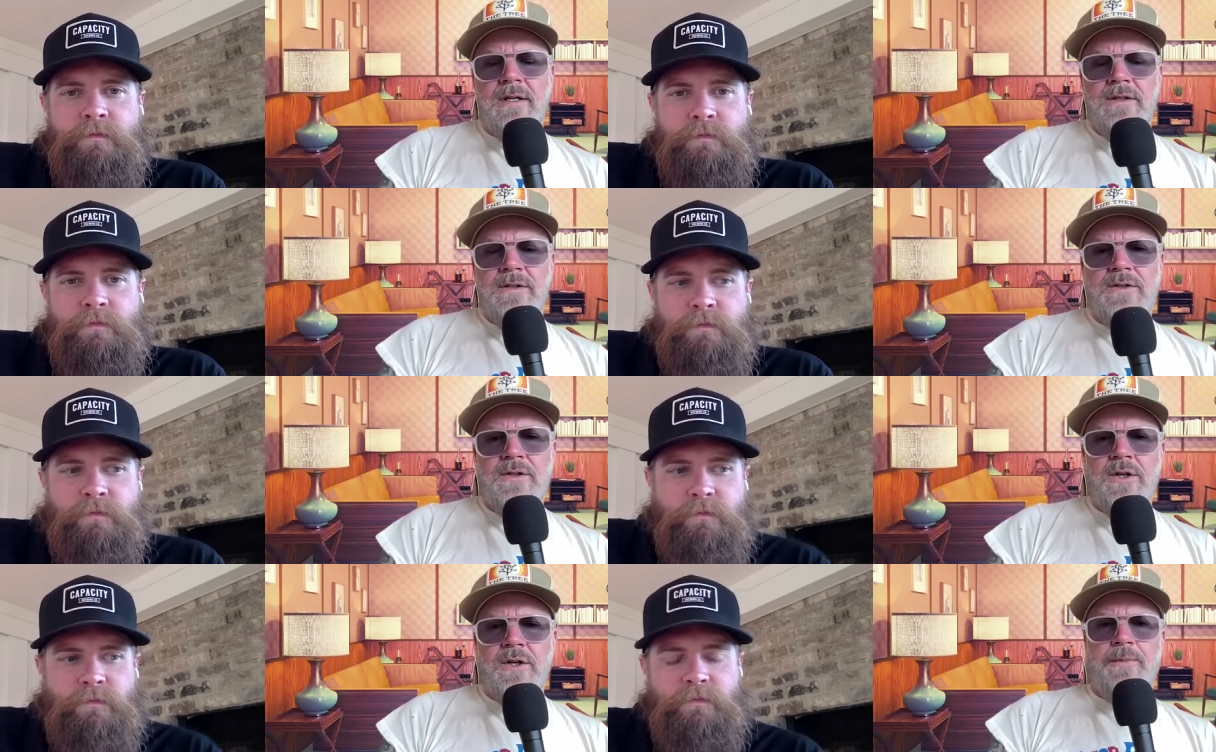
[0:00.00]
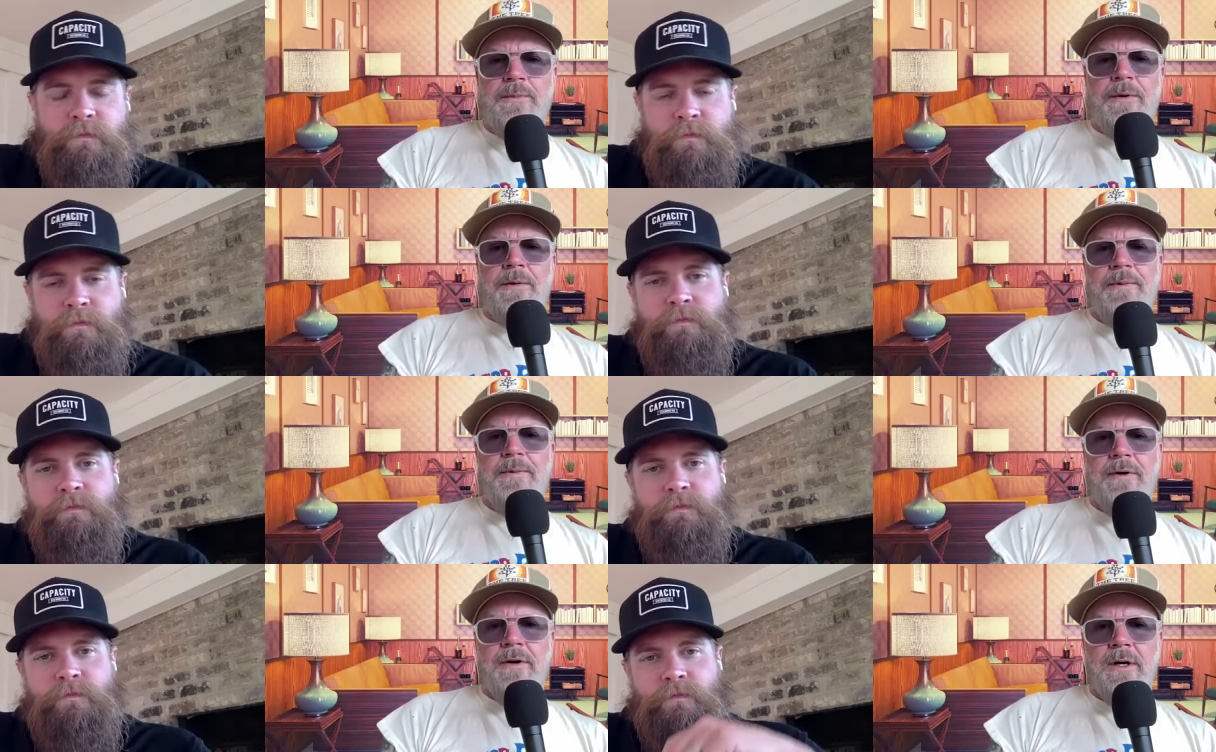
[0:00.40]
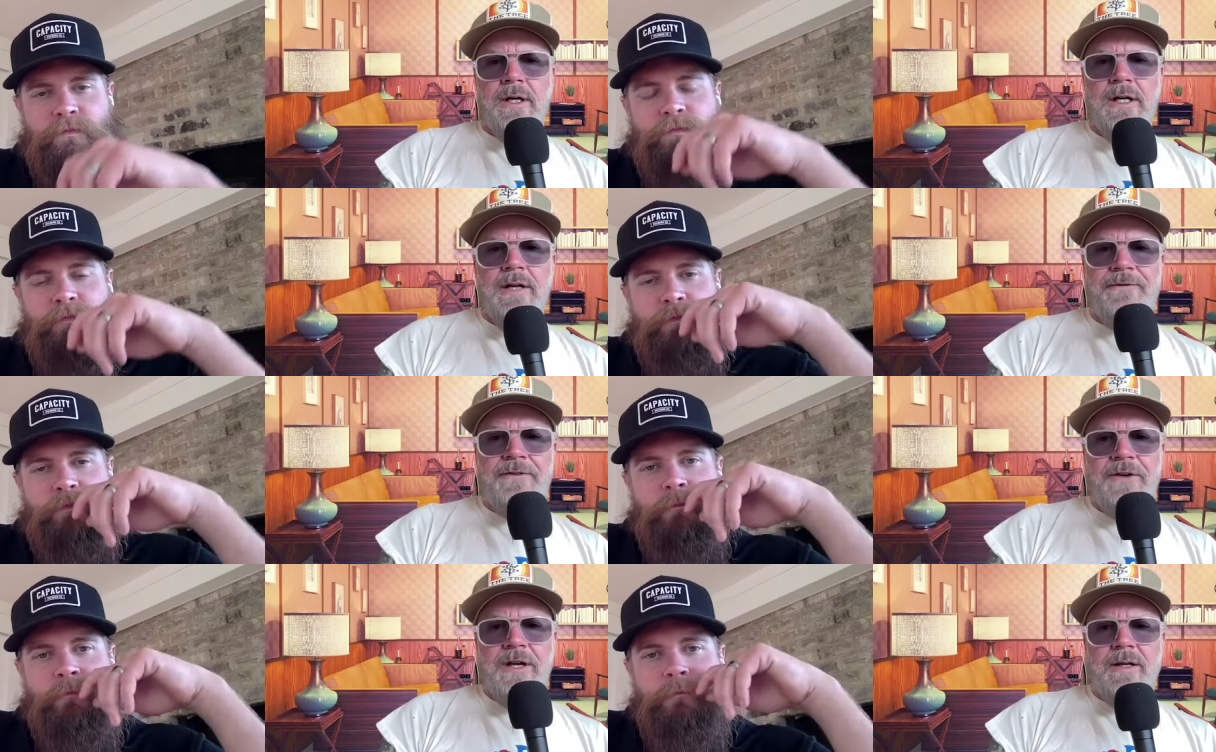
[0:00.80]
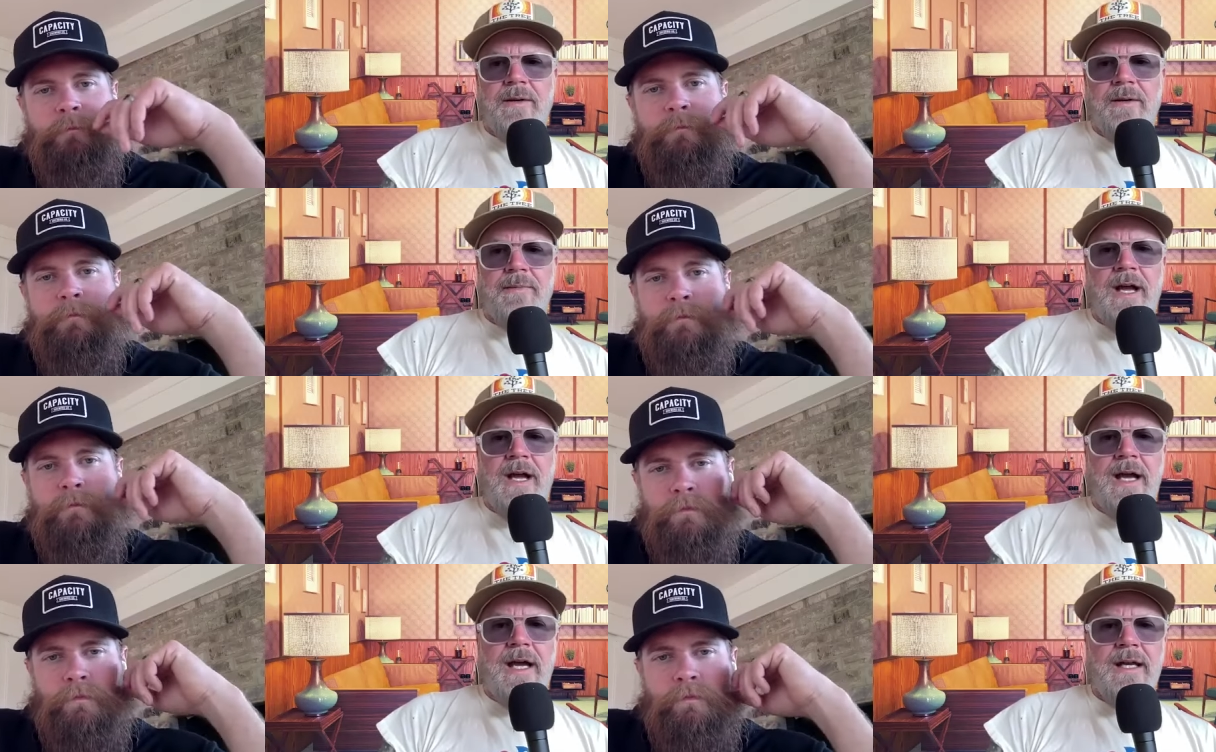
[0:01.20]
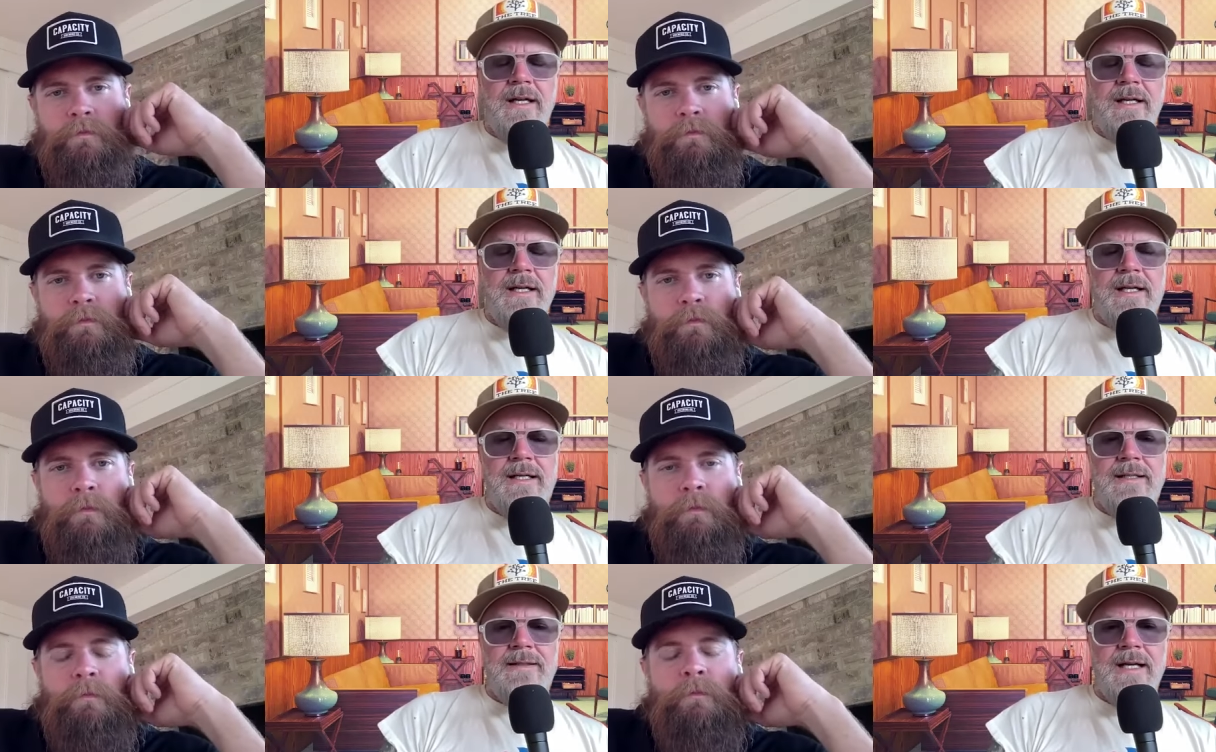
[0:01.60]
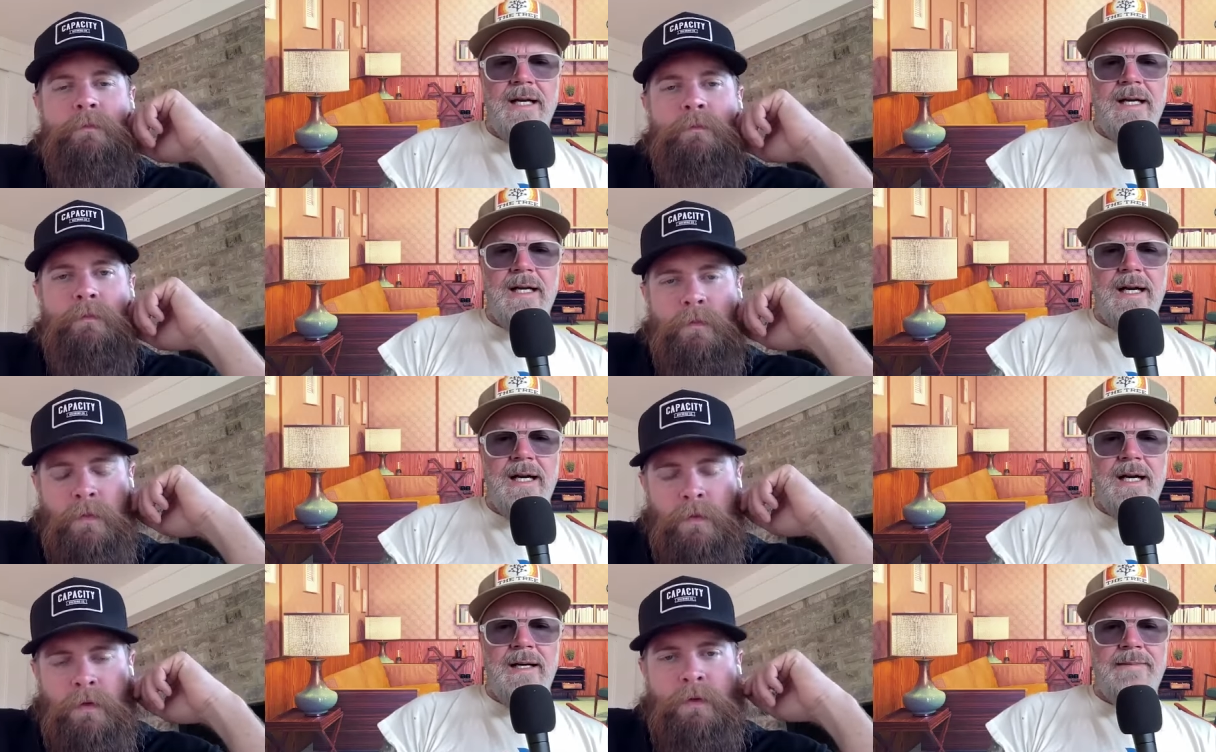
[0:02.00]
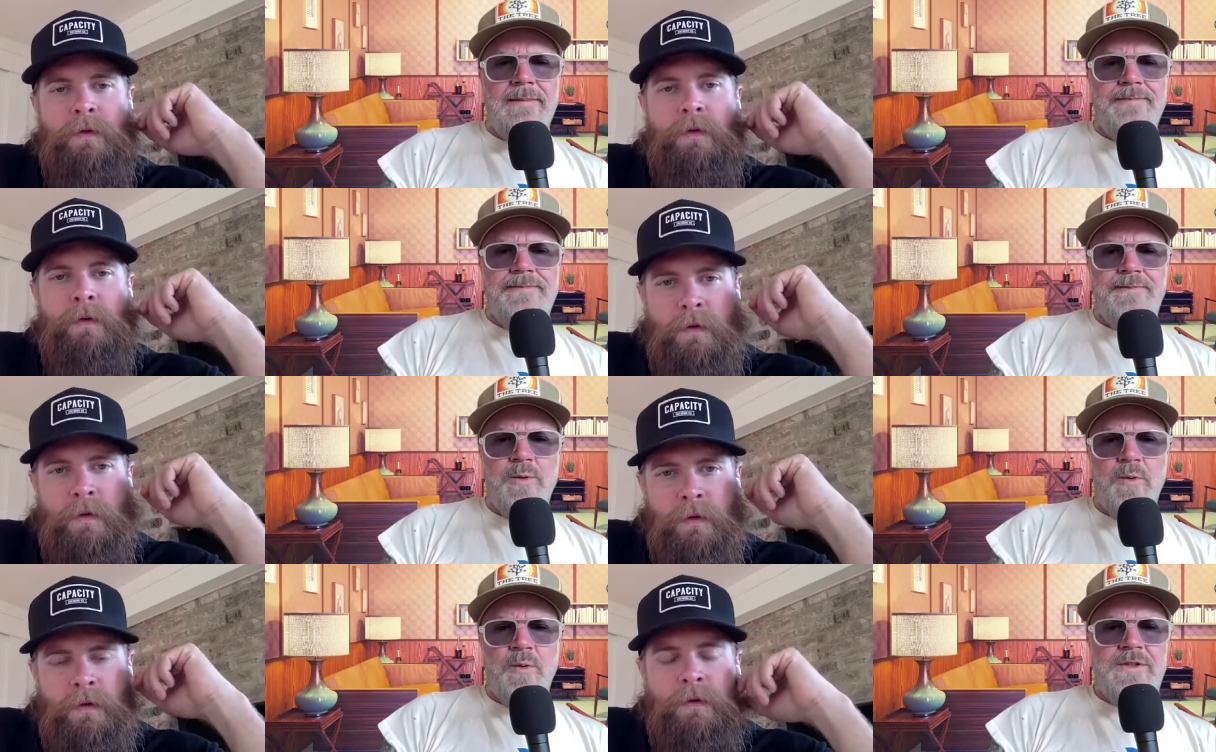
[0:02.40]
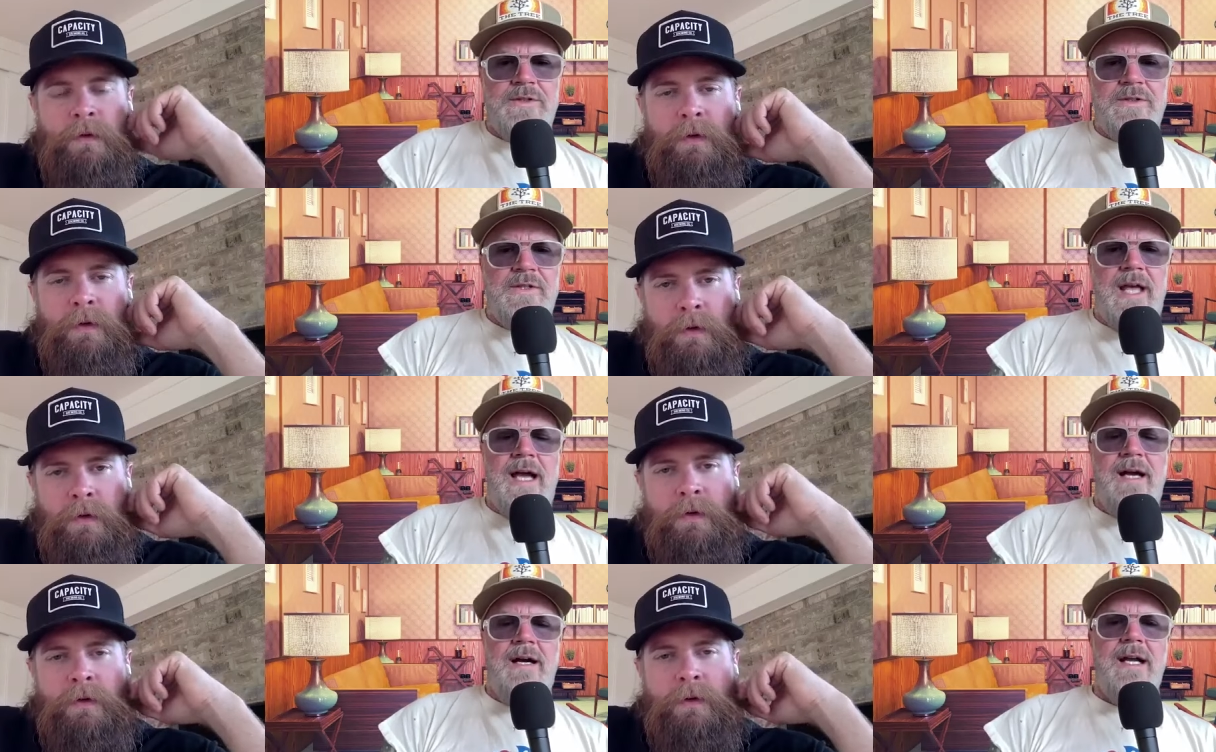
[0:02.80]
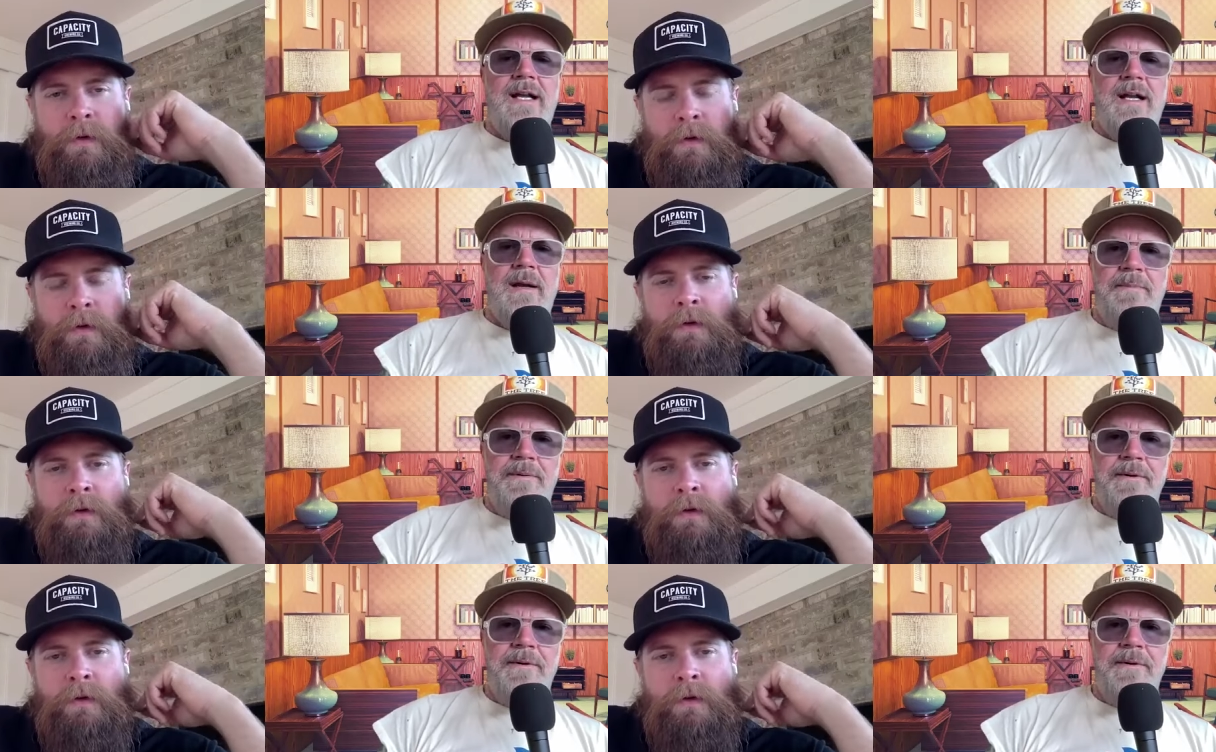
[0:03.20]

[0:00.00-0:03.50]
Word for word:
Speaker 1: Super prolific, man. Um, was that like a